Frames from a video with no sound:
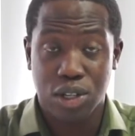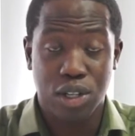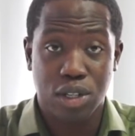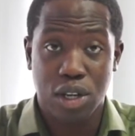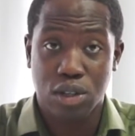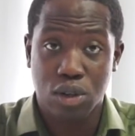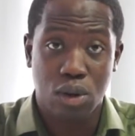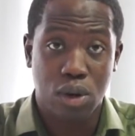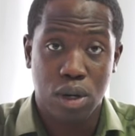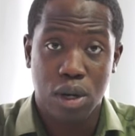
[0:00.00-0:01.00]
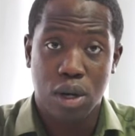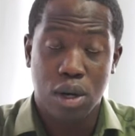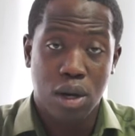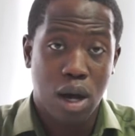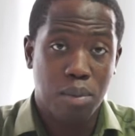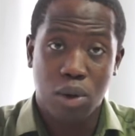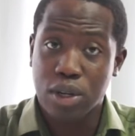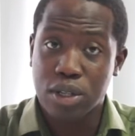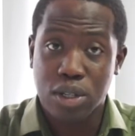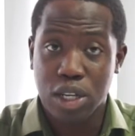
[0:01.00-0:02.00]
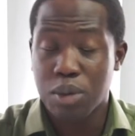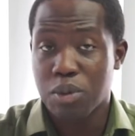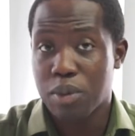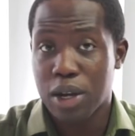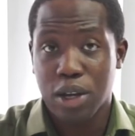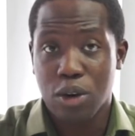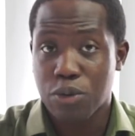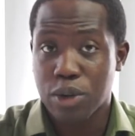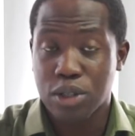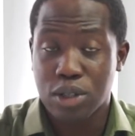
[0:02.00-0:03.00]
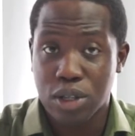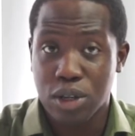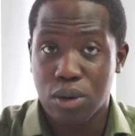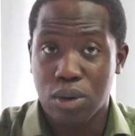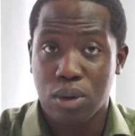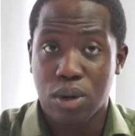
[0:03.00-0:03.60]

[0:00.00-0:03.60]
He says, look, I'm not gonna sleep with my girlfriend until